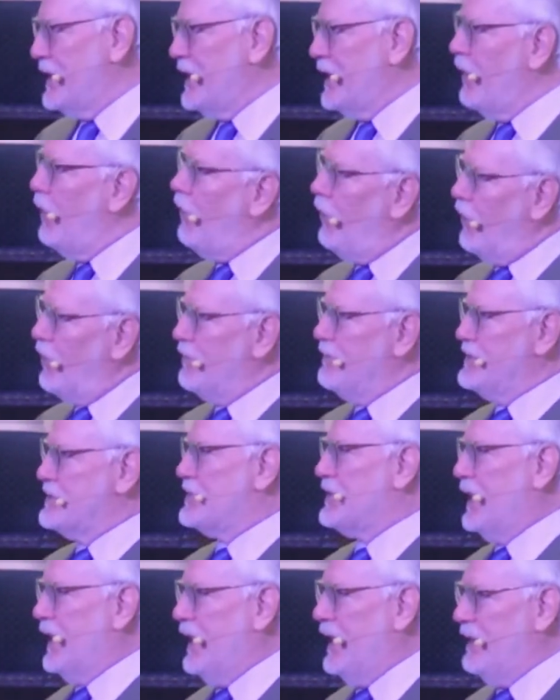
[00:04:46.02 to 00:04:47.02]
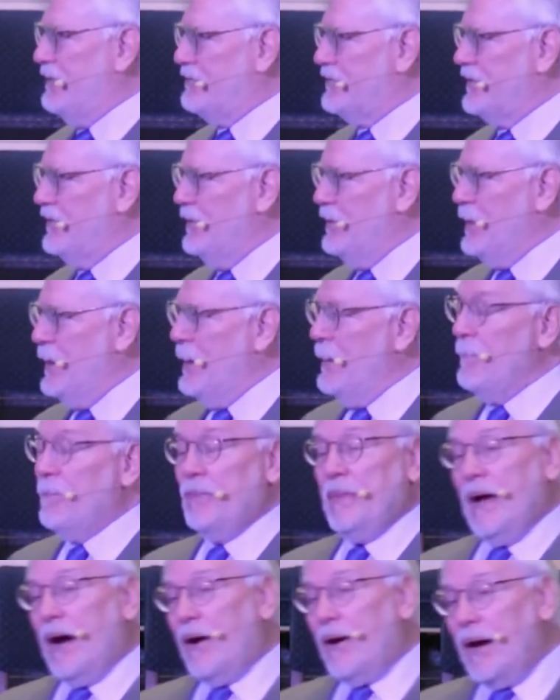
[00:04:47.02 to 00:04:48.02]
all of his life.
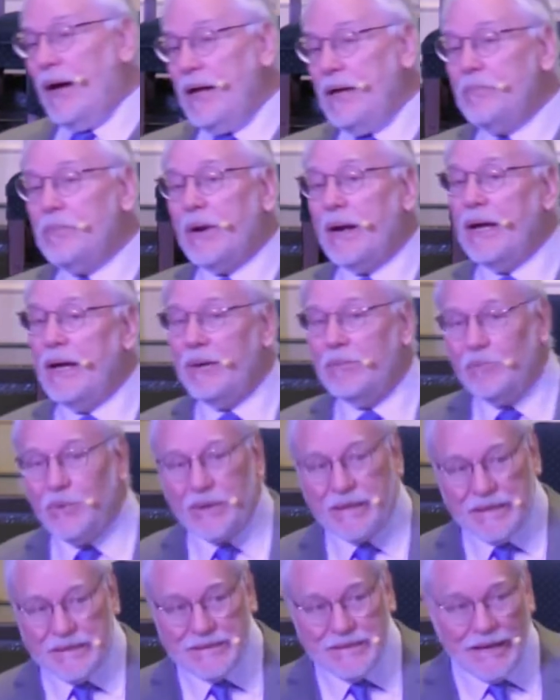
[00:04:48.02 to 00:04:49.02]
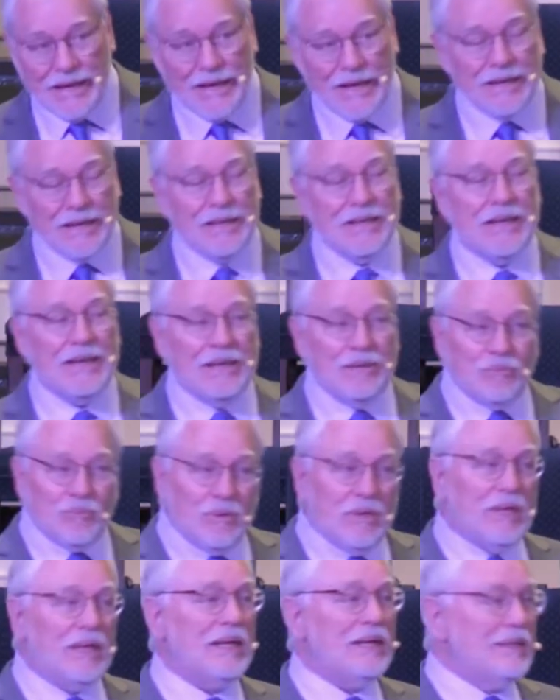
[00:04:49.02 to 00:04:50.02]
Now, Abraham, when he died, he
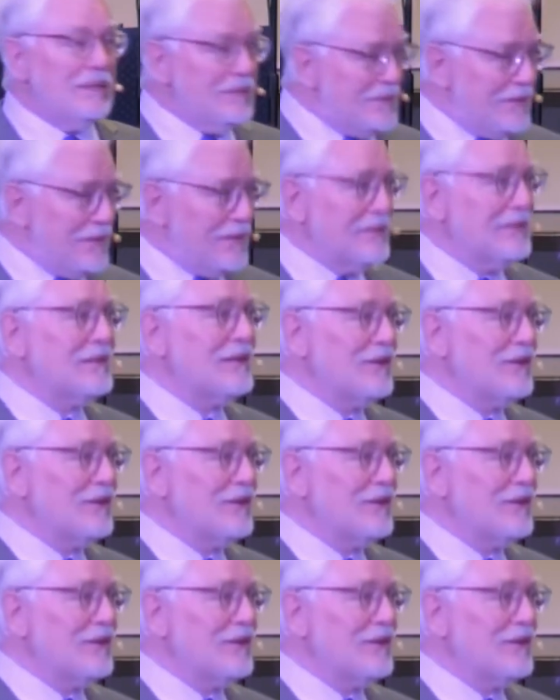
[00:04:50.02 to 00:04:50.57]
really didn't